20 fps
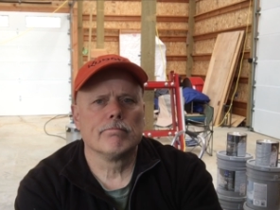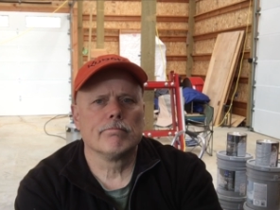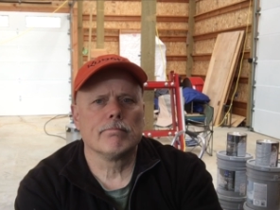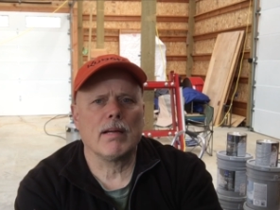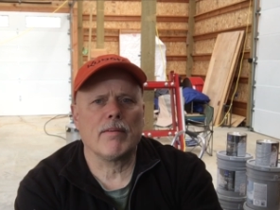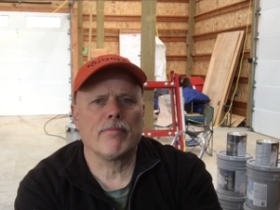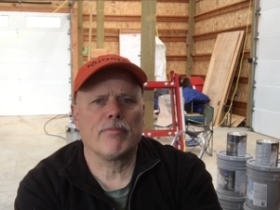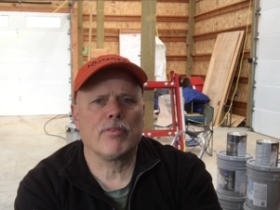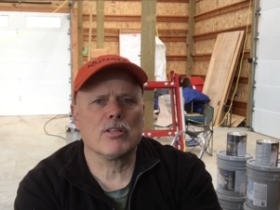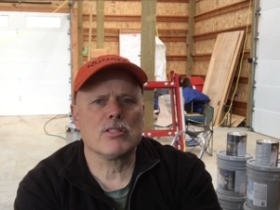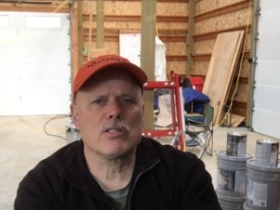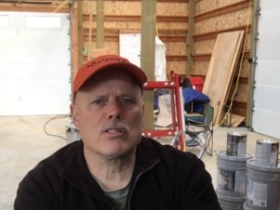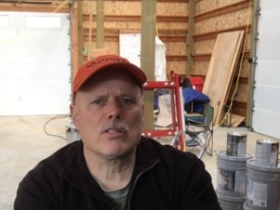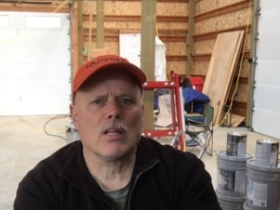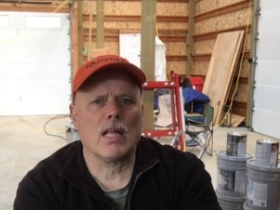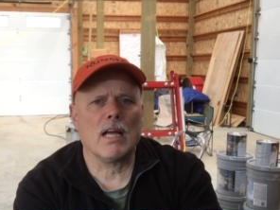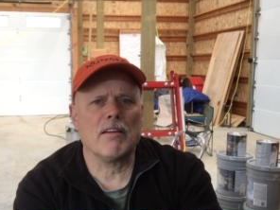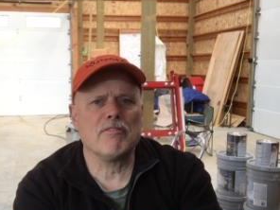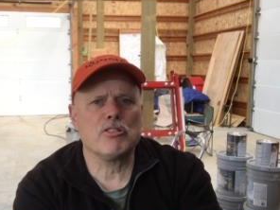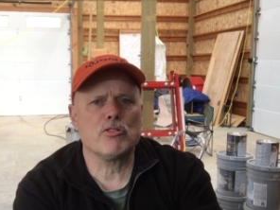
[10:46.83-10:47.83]
my first
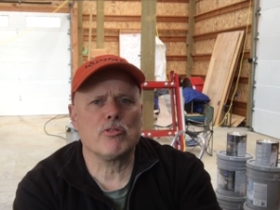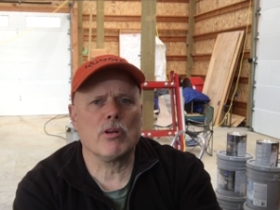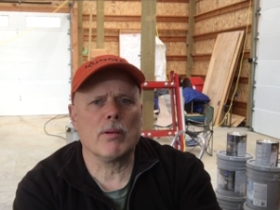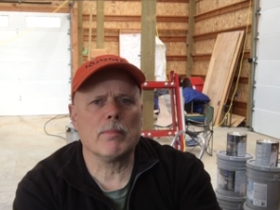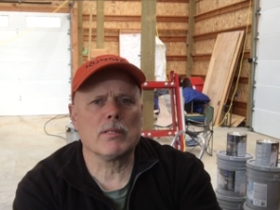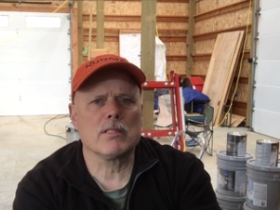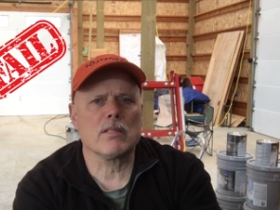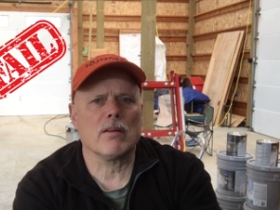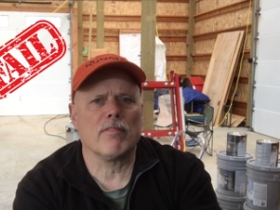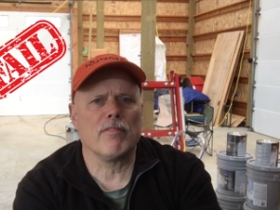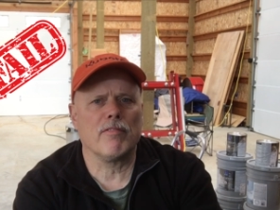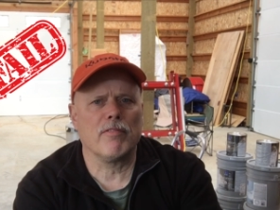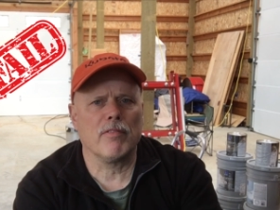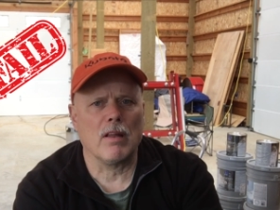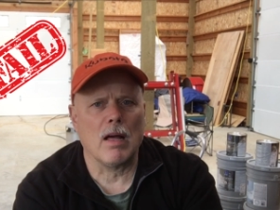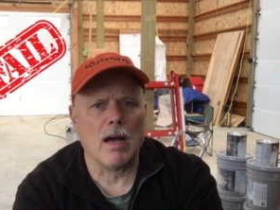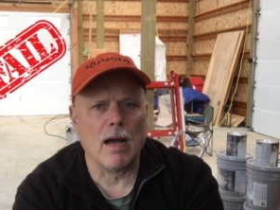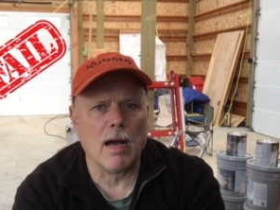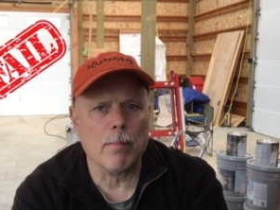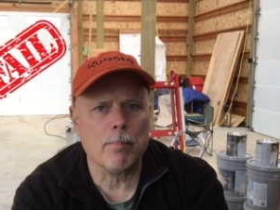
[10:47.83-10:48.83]
live stream is a
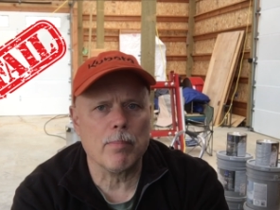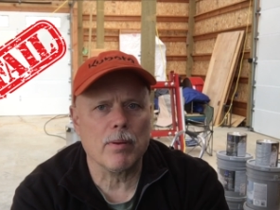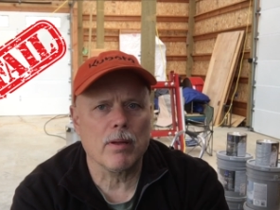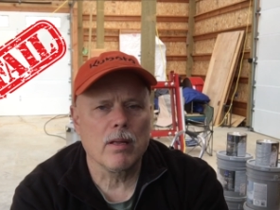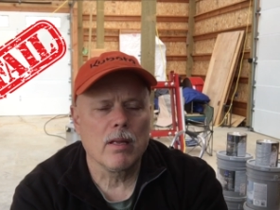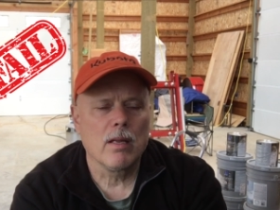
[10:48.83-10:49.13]
flop.